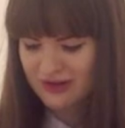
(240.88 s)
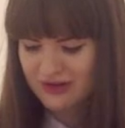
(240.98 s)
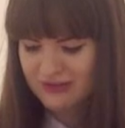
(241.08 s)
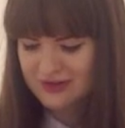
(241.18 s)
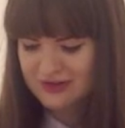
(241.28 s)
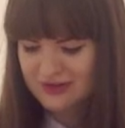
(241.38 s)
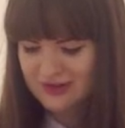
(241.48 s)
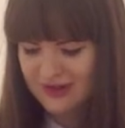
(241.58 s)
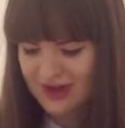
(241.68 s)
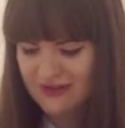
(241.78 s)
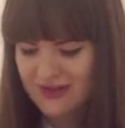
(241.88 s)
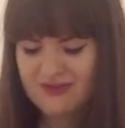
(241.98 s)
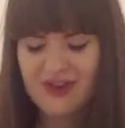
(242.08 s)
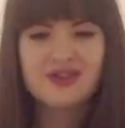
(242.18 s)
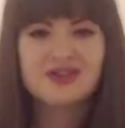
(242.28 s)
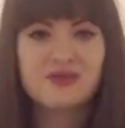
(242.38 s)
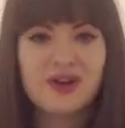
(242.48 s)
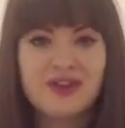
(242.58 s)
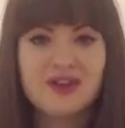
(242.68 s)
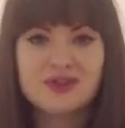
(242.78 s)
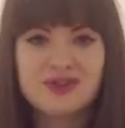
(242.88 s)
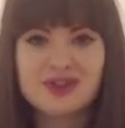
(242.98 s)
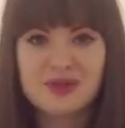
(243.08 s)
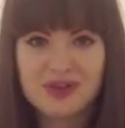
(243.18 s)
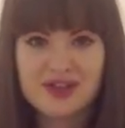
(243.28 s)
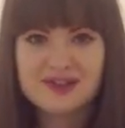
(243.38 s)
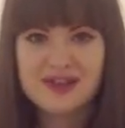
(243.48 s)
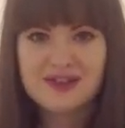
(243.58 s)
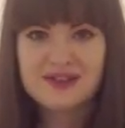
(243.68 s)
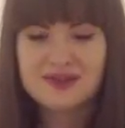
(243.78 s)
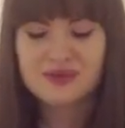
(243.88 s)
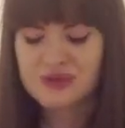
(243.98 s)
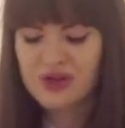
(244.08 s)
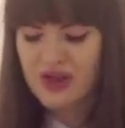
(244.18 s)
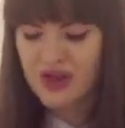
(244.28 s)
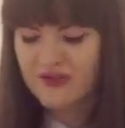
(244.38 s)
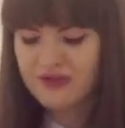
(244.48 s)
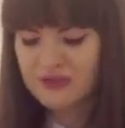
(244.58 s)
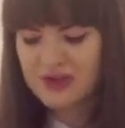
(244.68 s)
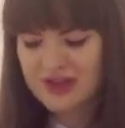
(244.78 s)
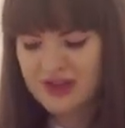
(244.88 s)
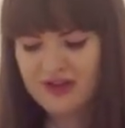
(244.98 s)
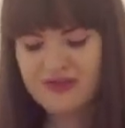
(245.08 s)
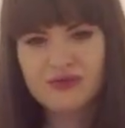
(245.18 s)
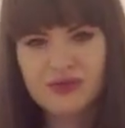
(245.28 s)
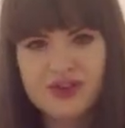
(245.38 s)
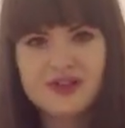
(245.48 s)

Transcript: you would, the kind of conventional way that you would usually place this. So if you're rolling